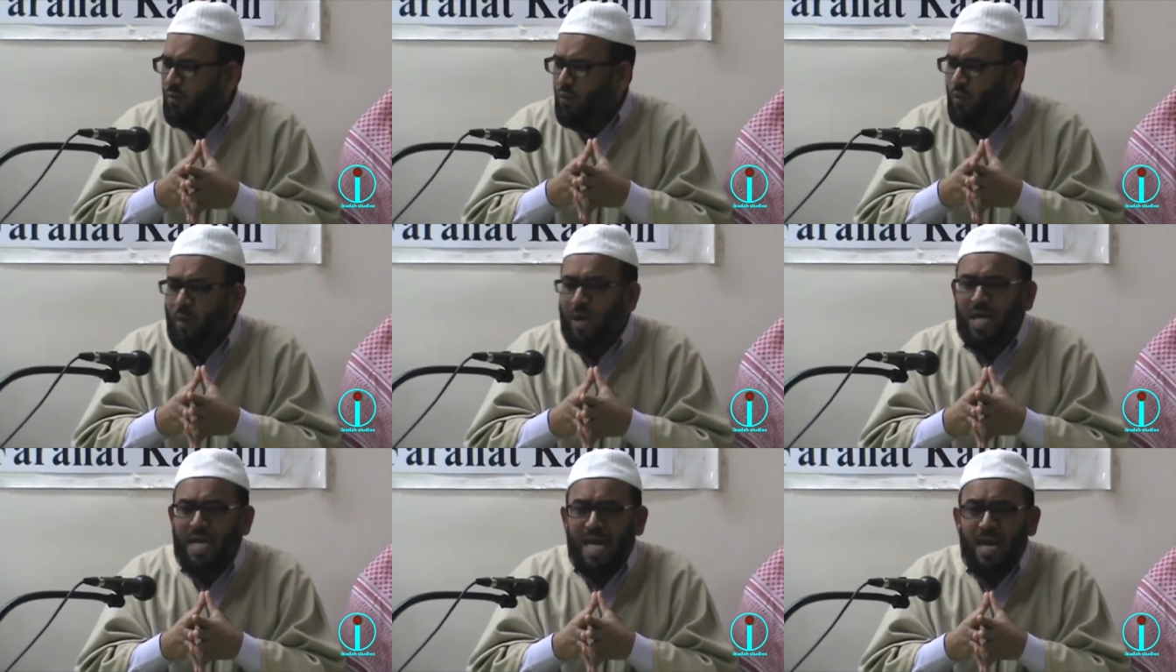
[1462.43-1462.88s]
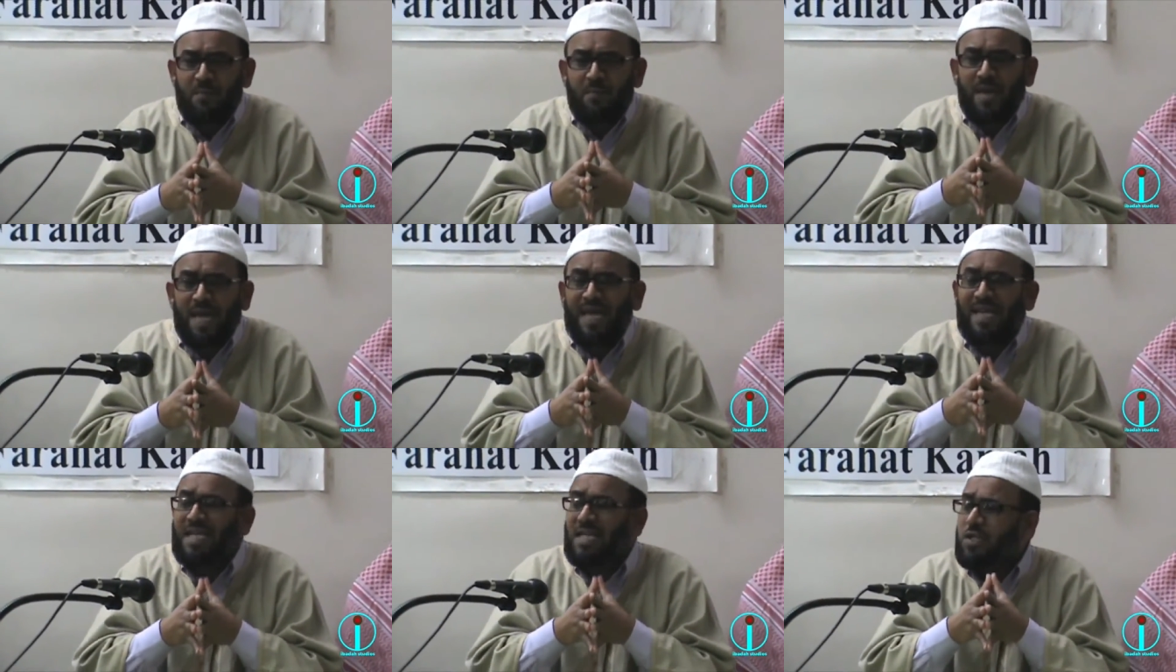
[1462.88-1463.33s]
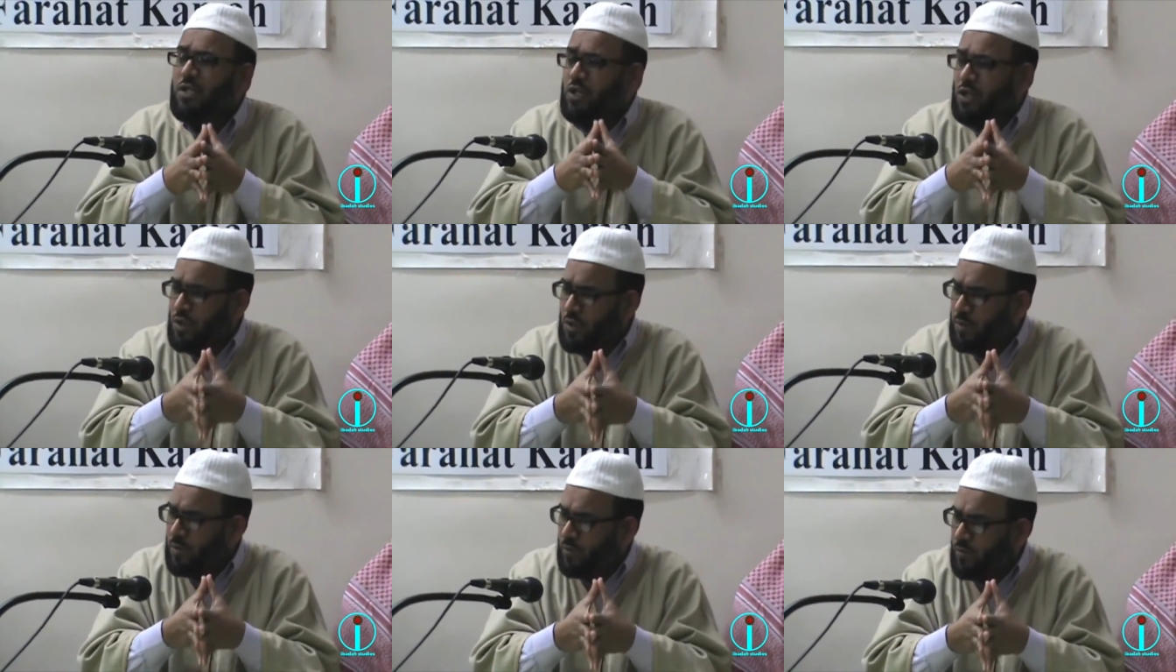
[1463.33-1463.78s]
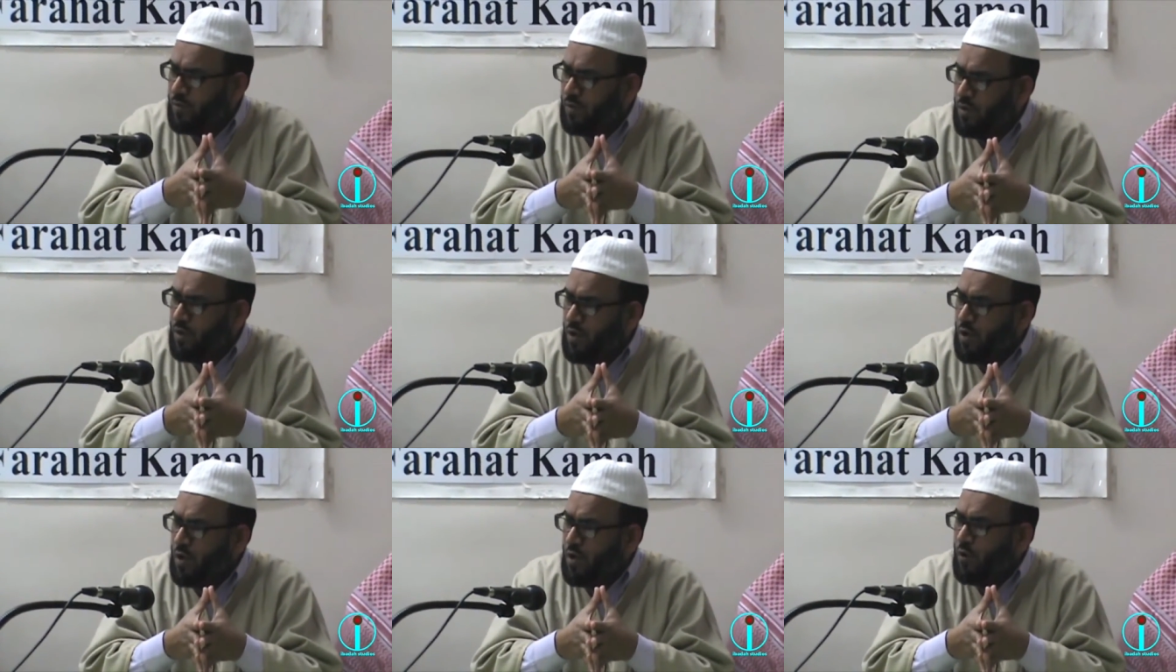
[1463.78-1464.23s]
what I'm heading to.
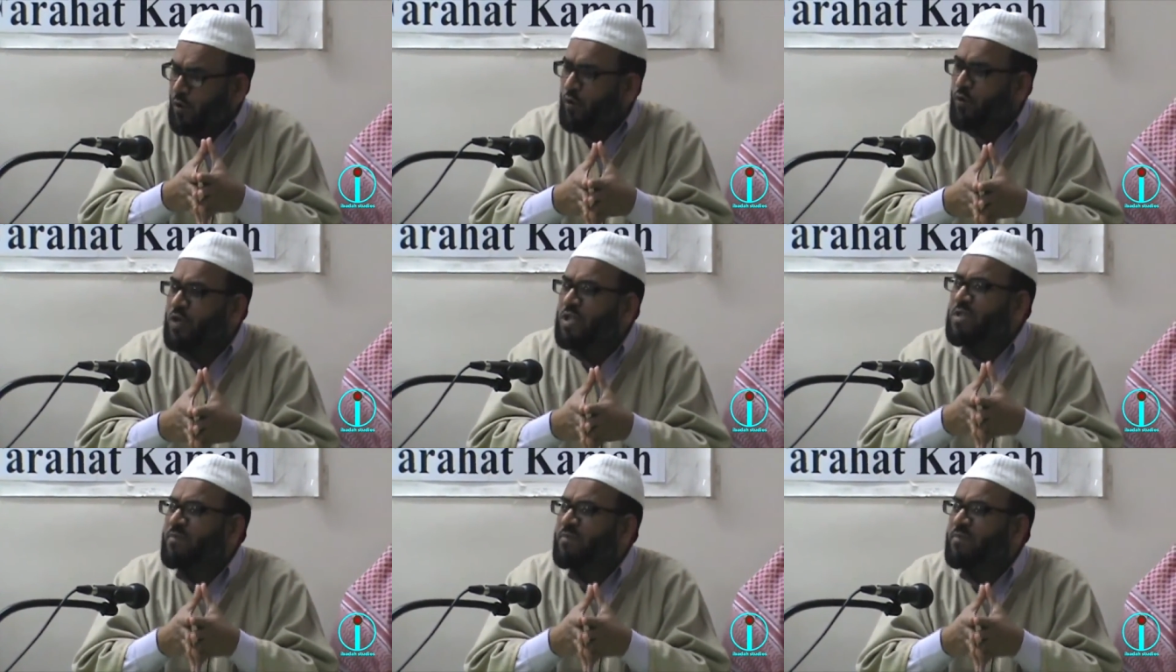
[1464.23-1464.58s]
Who